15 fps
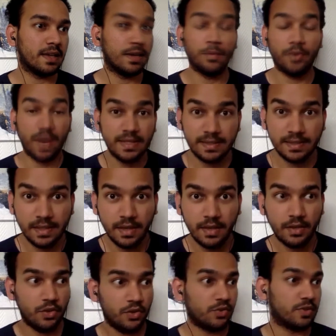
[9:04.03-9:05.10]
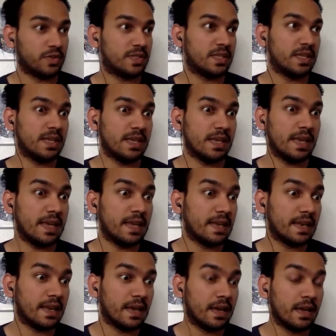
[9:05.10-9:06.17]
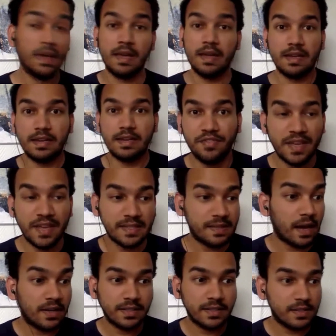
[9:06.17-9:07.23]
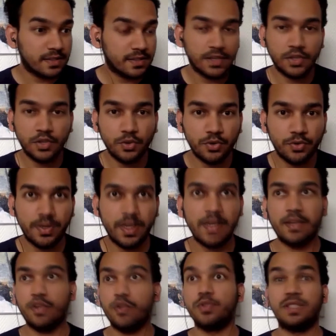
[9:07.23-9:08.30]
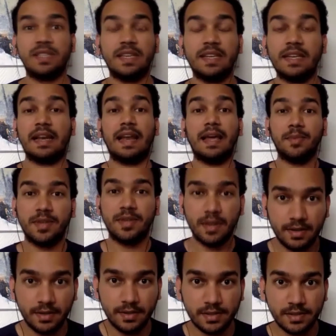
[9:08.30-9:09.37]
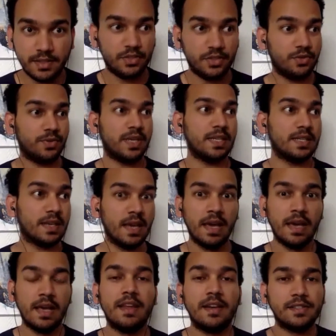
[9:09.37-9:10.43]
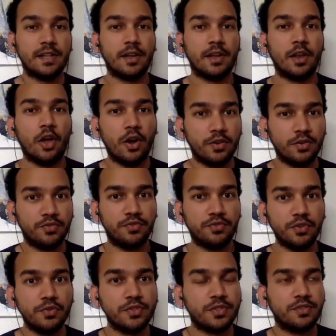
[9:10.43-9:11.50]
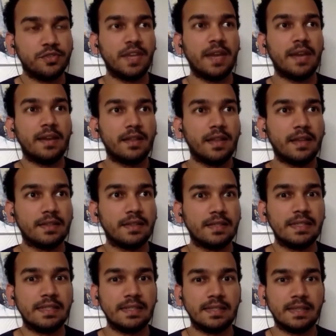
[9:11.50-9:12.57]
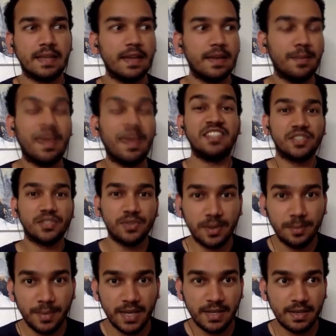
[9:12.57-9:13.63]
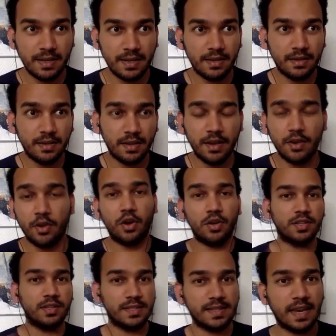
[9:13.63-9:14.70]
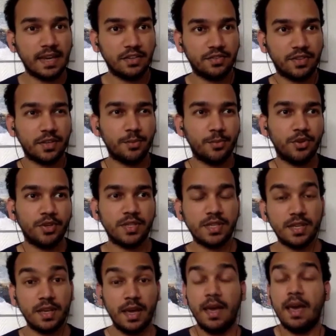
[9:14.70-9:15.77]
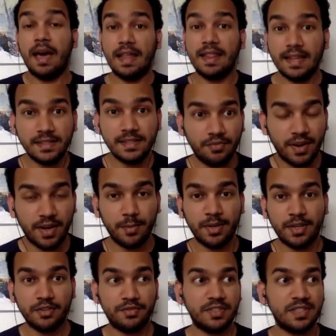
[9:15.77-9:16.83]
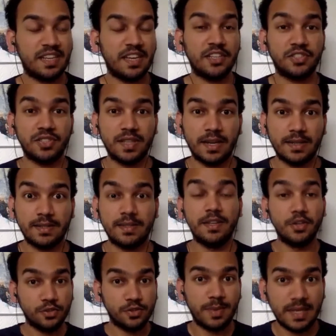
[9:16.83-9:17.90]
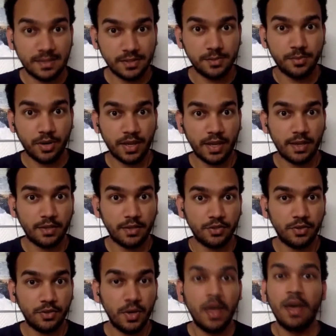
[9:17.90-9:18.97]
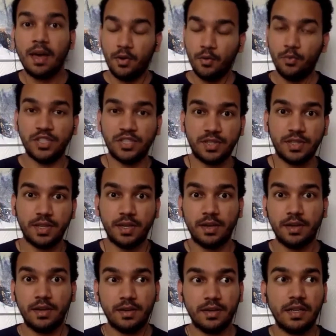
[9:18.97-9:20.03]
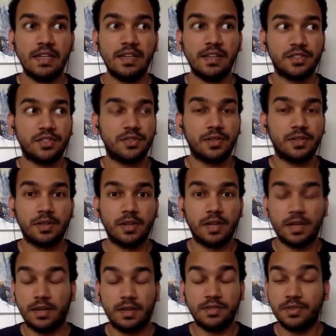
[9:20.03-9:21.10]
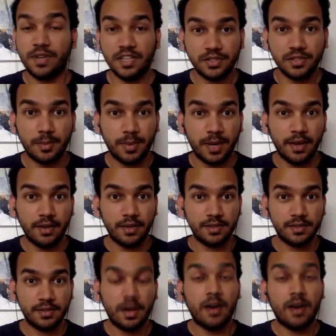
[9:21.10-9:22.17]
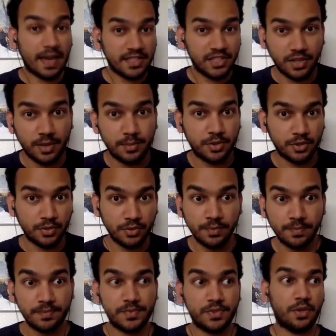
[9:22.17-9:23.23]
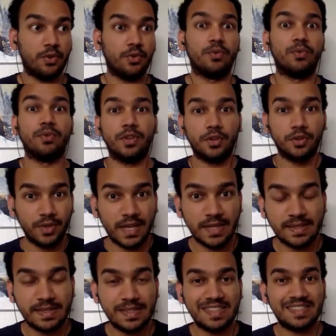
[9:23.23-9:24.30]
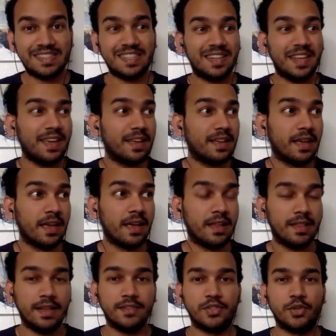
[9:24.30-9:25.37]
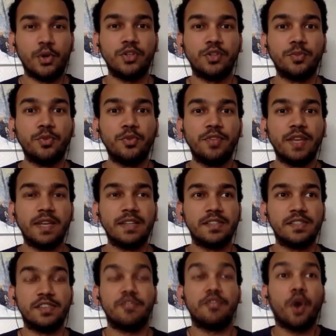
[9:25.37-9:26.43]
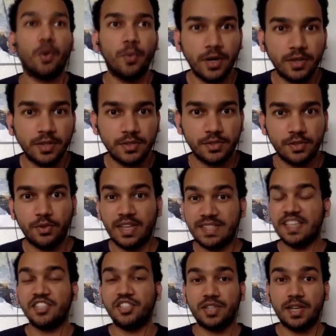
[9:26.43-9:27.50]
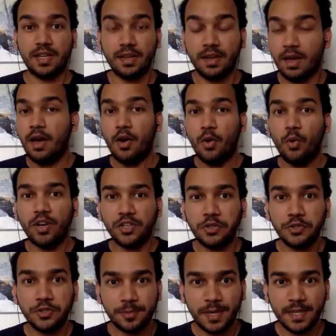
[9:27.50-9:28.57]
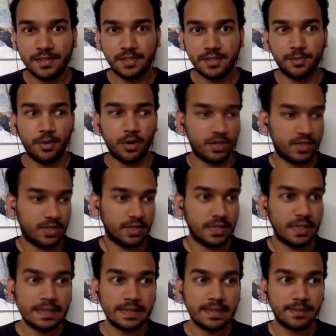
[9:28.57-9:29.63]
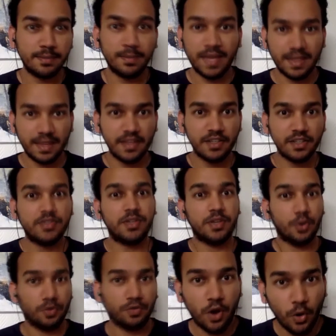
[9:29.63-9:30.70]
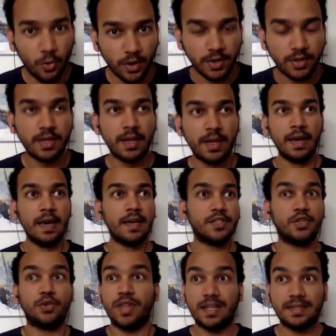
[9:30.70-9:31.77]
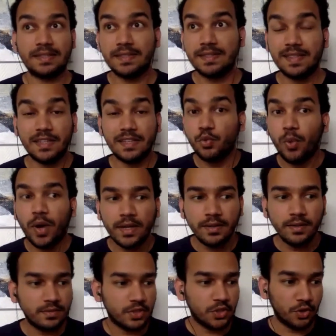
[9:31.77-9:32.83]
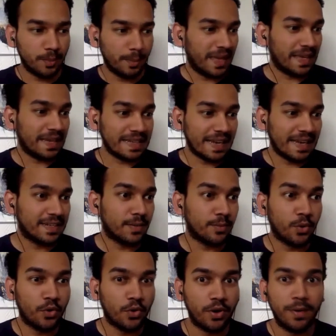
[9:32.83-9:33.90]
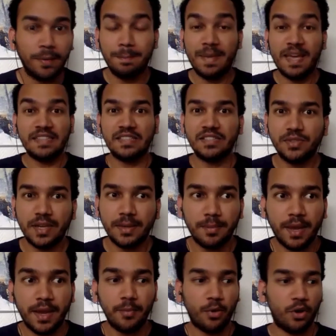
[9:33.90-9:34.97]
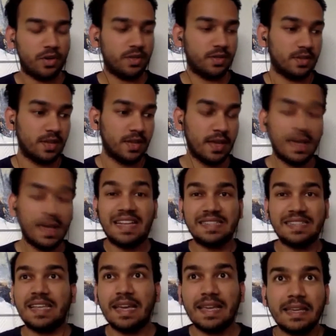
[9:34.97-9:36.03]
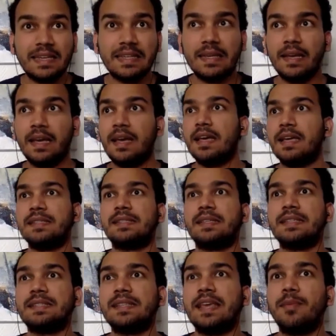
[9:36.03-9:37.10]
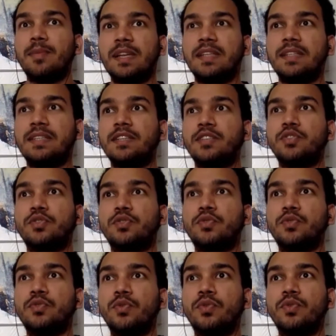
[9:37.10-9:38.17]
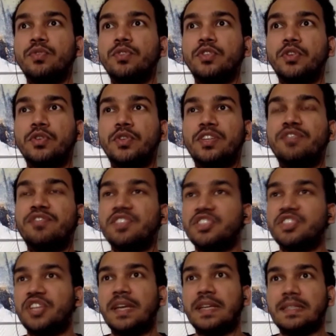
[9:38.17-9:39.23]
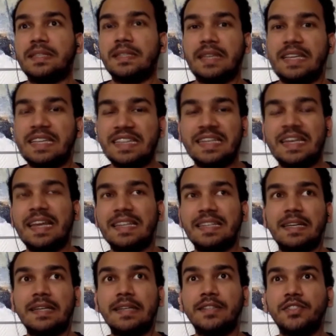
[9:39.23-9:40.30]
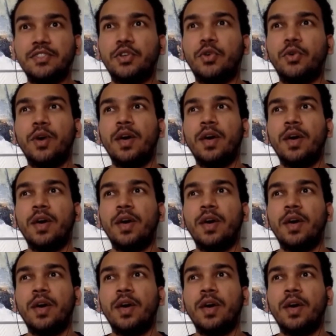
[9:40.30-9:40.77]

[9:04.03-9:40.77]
press. You could see in defense articles that you would read. You would see in climate articles that you read. There's a lot of use of data that is in mainstream media, not in the scientific community. And that's a very big differentiation that the new space is bringing into, which the industrial traditional players are catching up to. So, you know, that's the thing that's going to move the industry forward. So essentially what new space has brought in is made the industry go forward. So that's one, you know, making data more mainstream and modern. And second is the ability to, you know, differentiate in the data. So